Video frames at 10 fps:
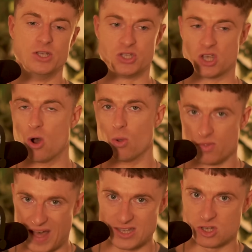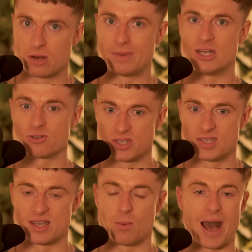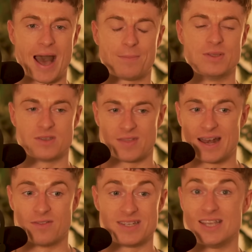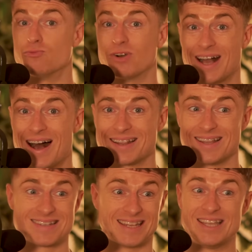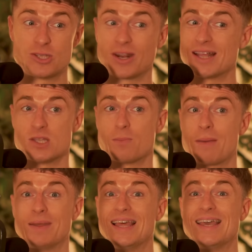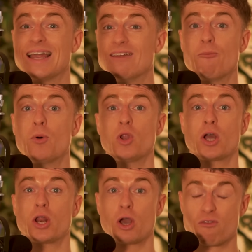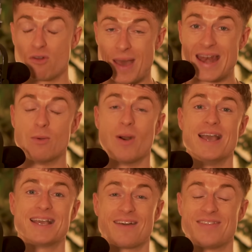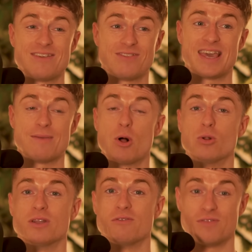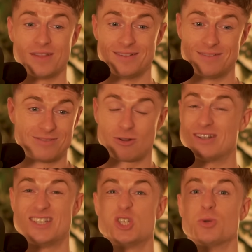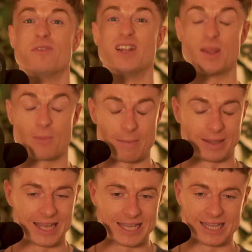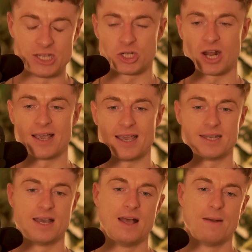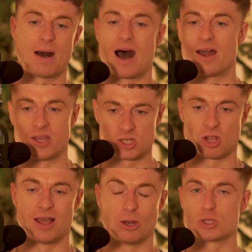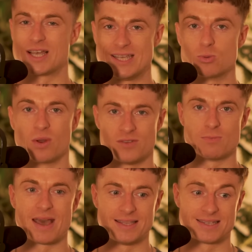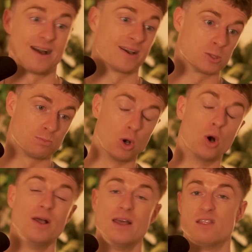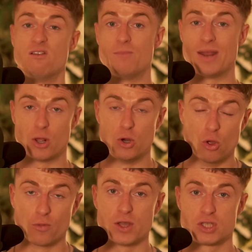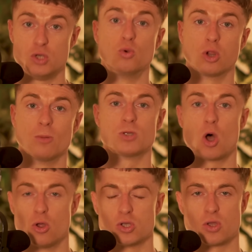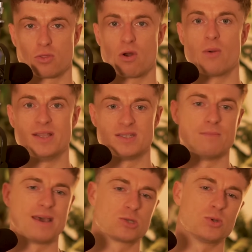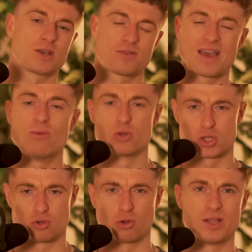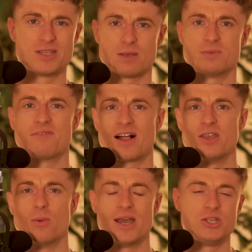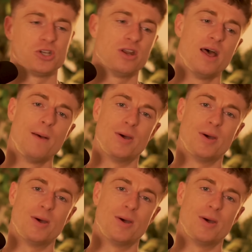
So that's going to be interesting to see what happens at the end of the season. Regardless, Leeds going to get to the Premier League and Liverpool are going to go for him anyway. Can they even keep hold of Crescencio Somerville in the Premier League, Leeds United? But Arne Slot, it looks like he's one of his main targets. But there have been another two clubs also thrown into the mix, which I think will struggle in terms of valuation.